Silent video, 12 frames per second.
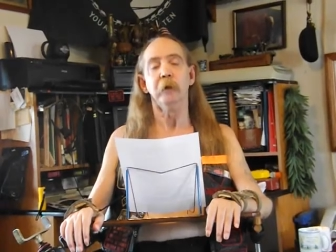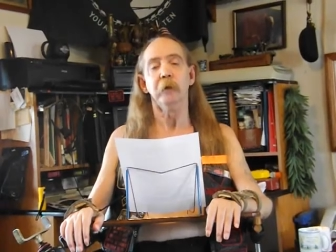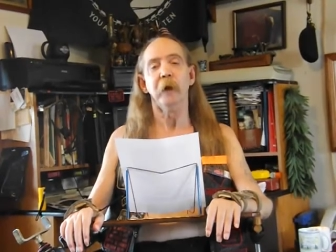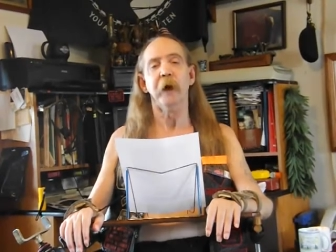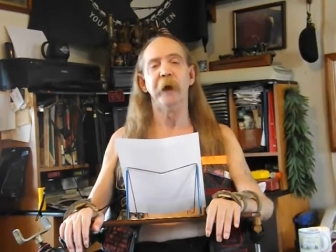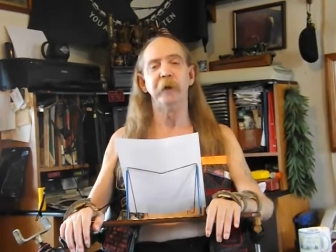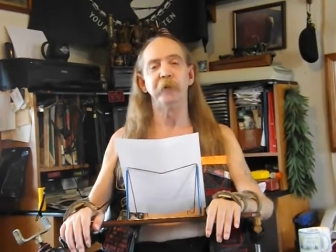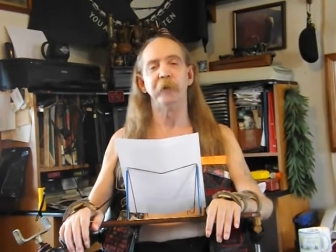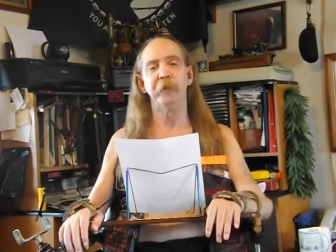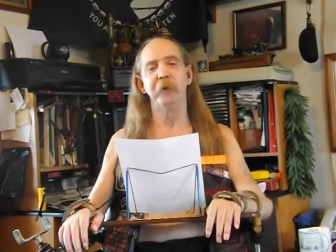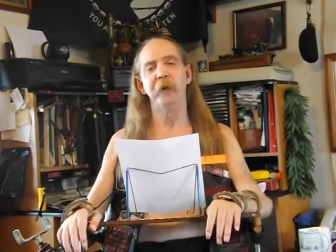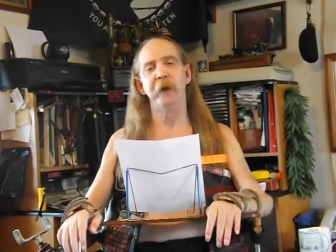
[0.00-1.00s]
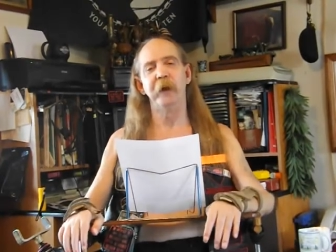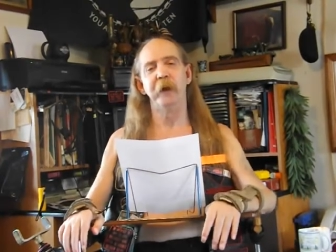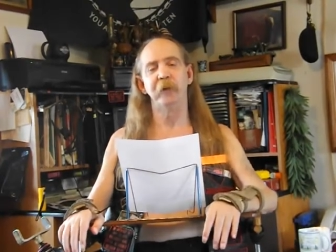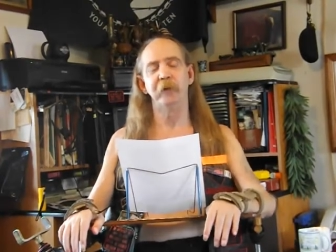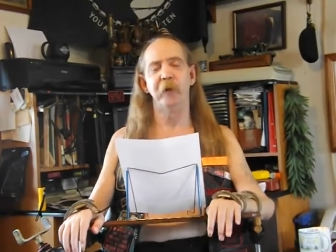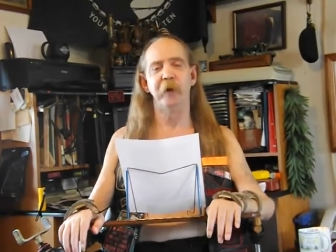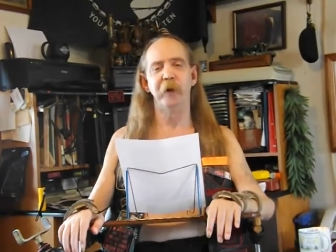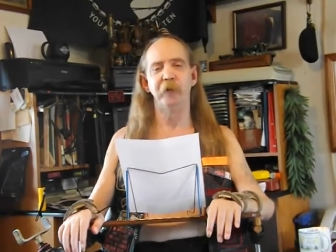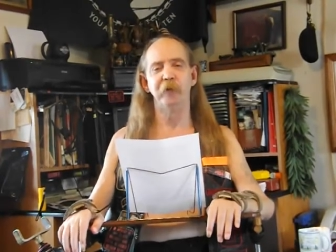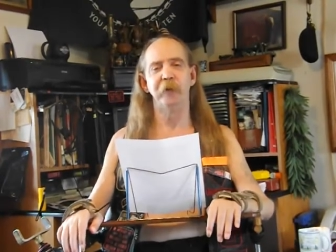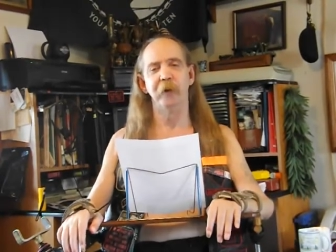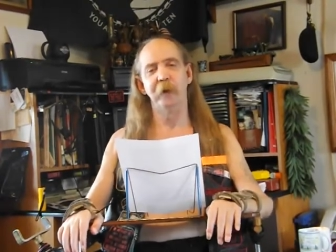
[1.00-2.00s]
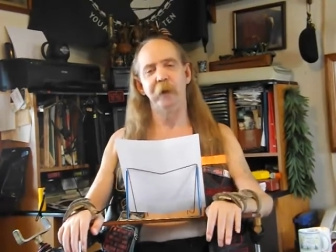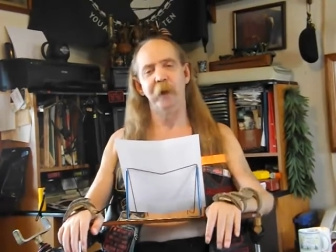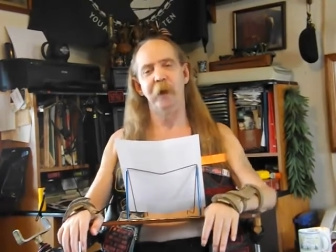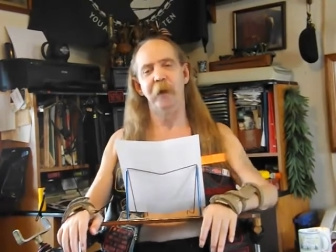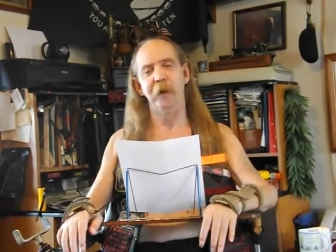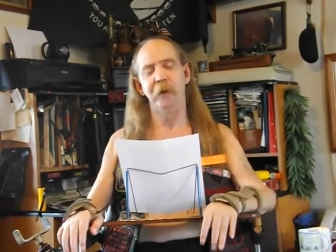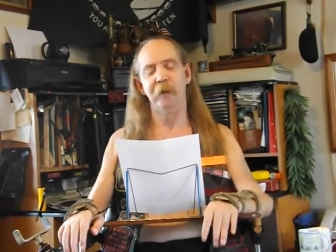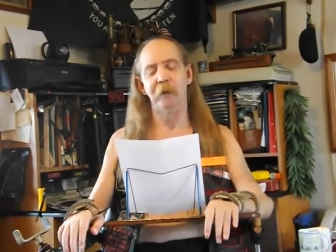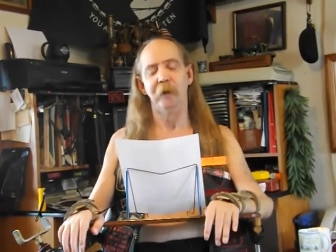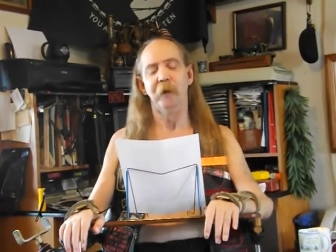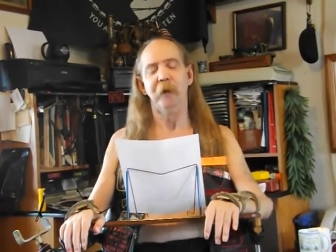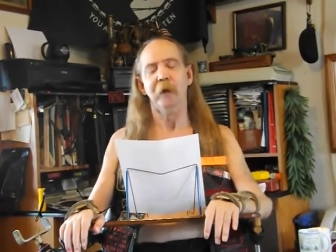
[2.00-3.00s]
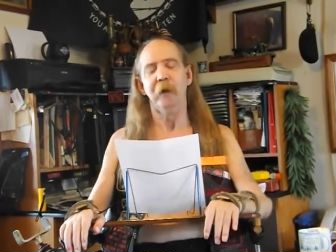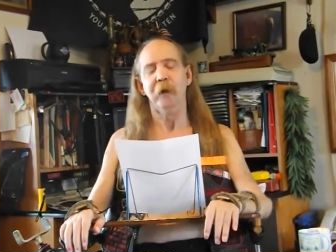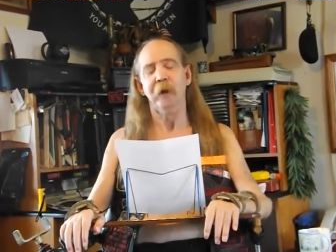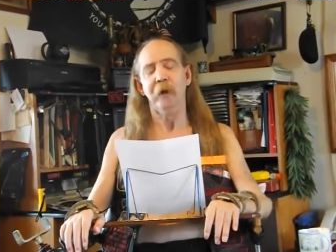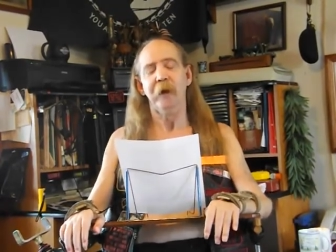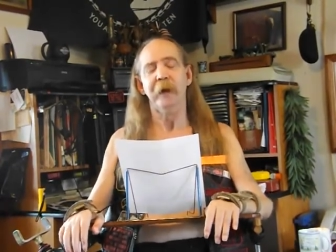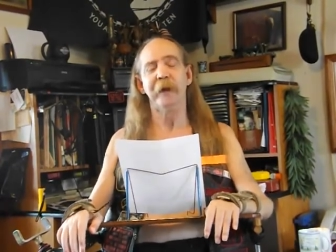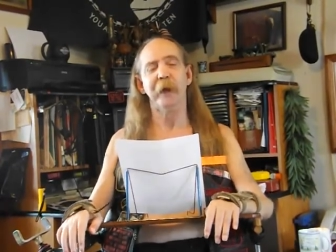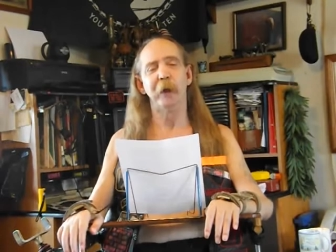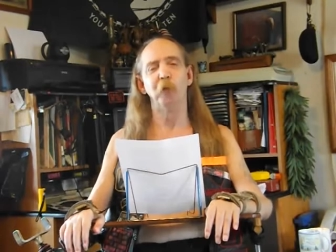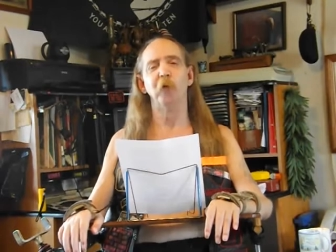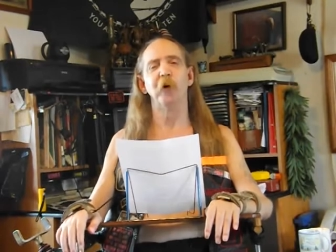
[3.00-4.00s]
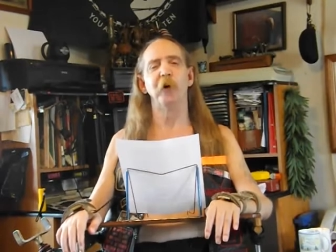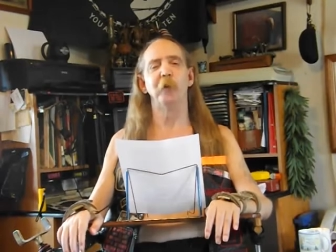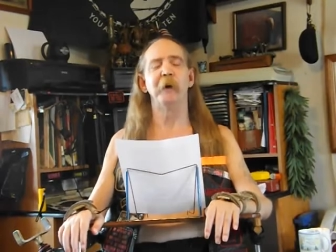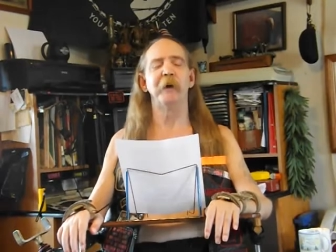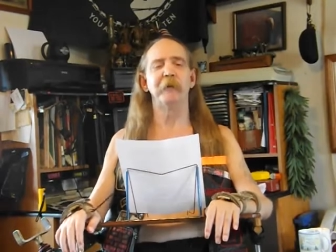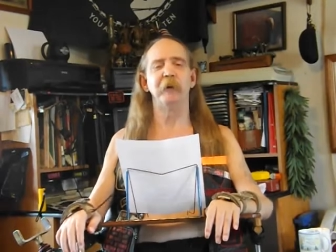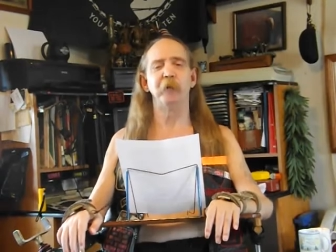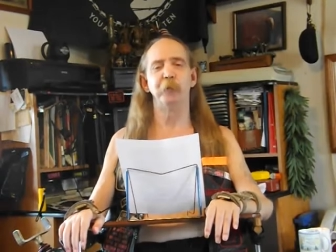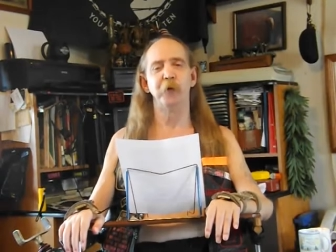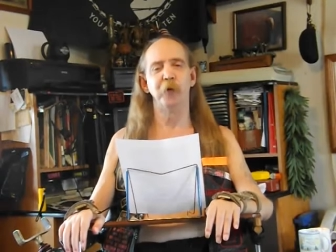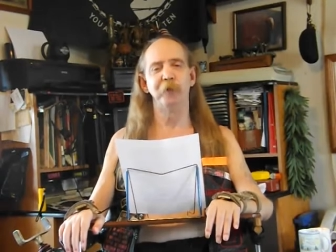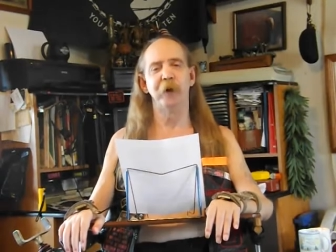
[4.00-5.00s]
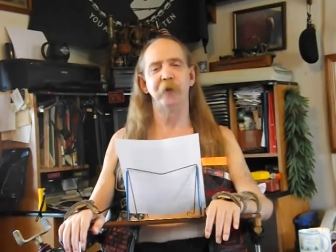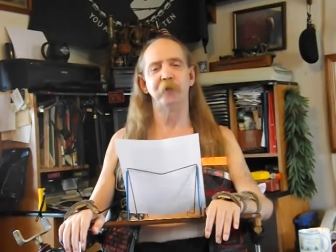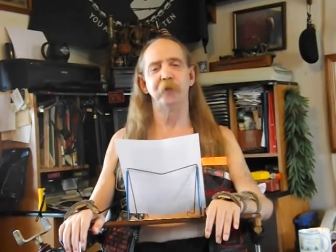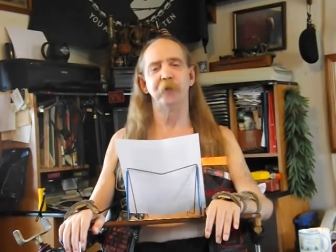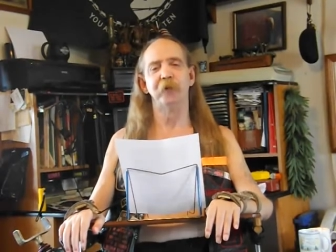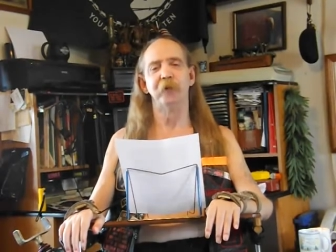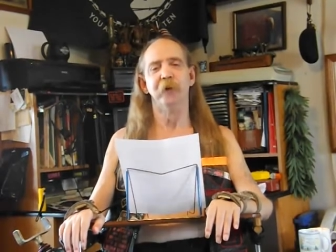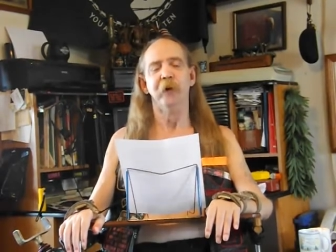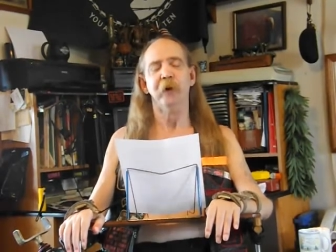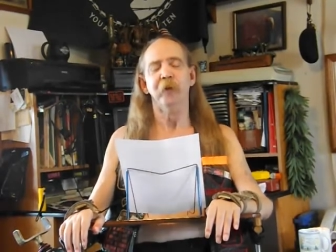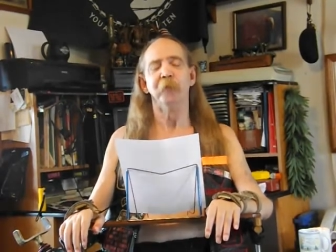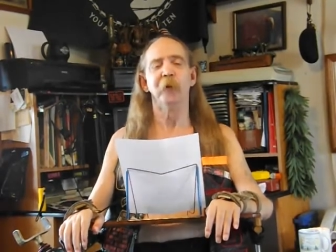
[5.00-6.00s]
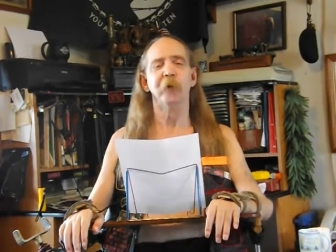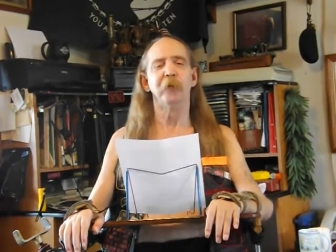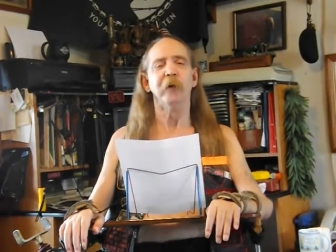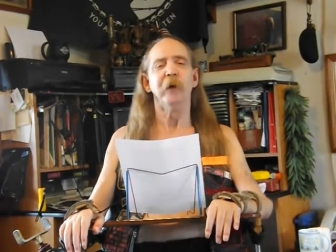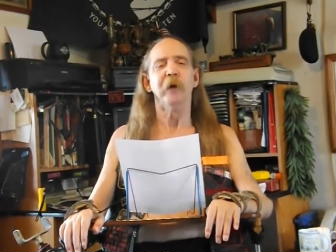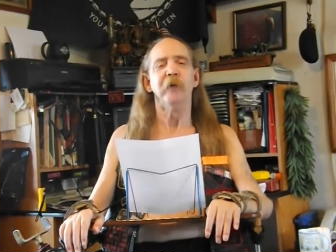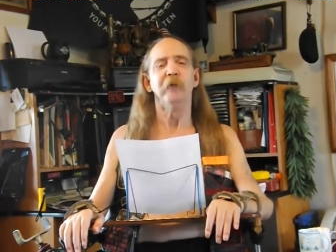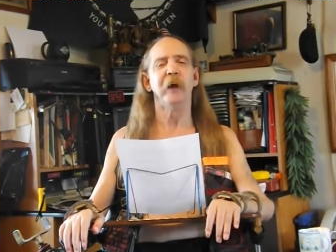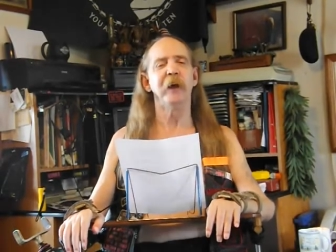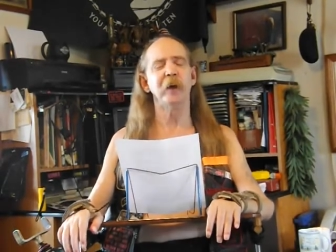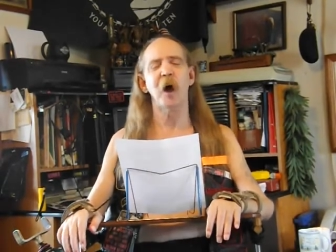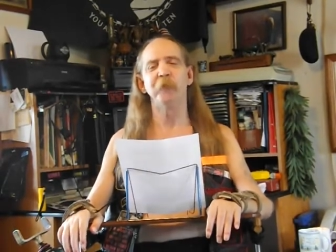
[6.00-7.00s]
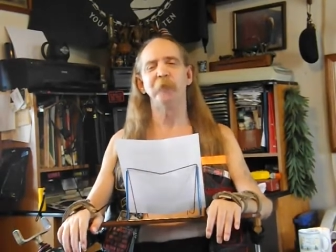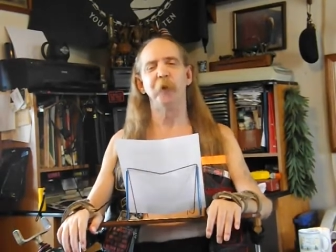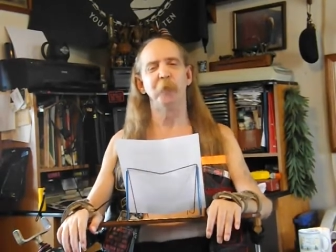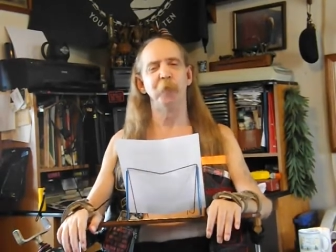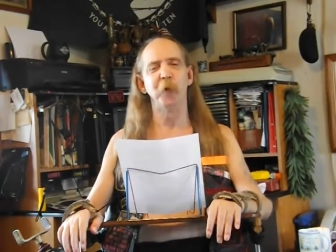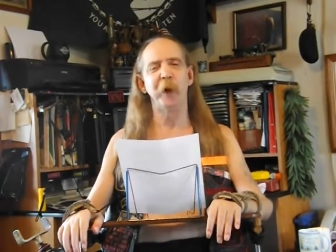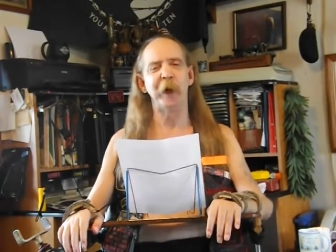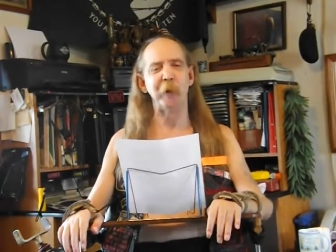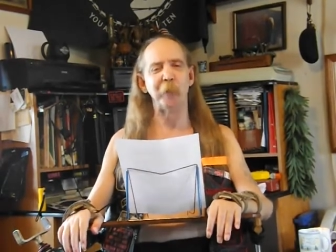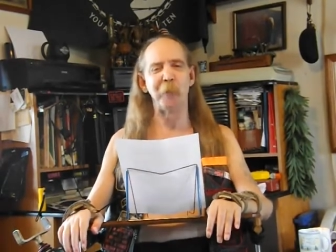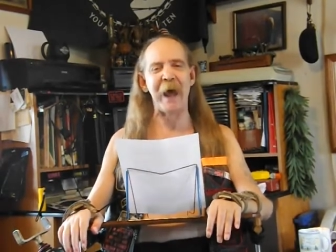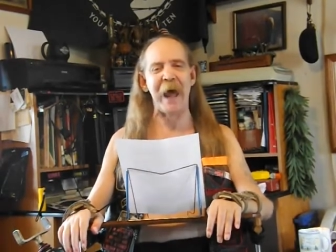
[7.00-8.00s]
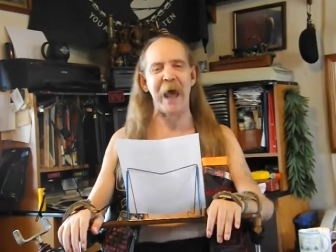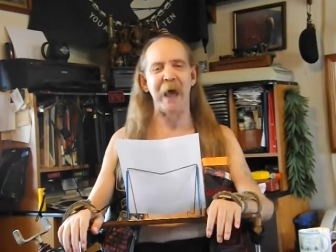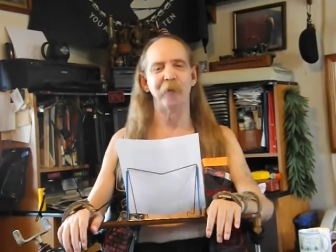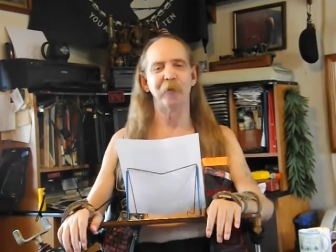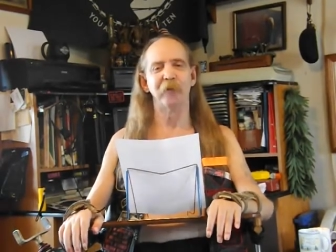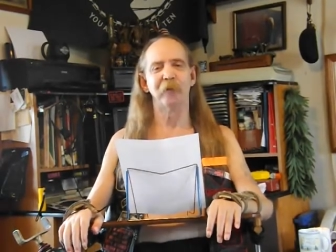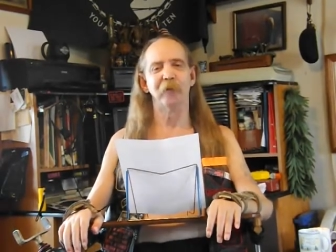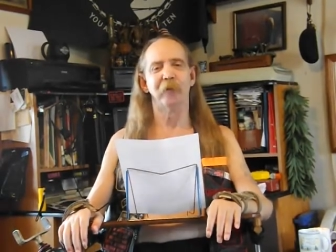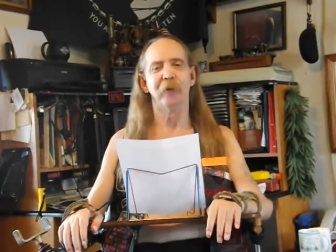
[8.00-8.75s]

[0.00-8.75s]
Hi, 79XLH here again, and I got a word about these protesters. First, take off your friggin' masks.